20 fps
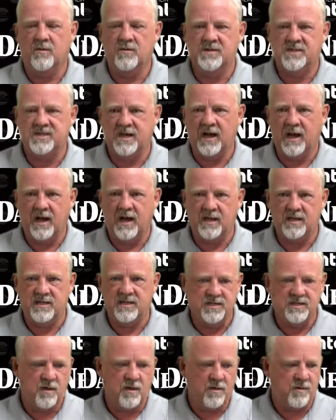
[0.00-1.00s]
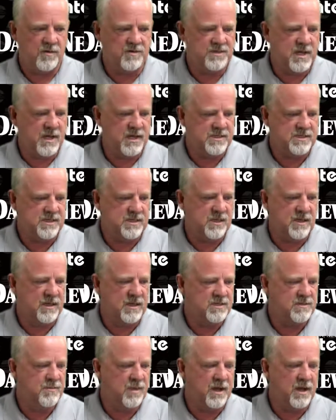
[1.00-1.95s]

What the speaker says: size and all those kinds of things.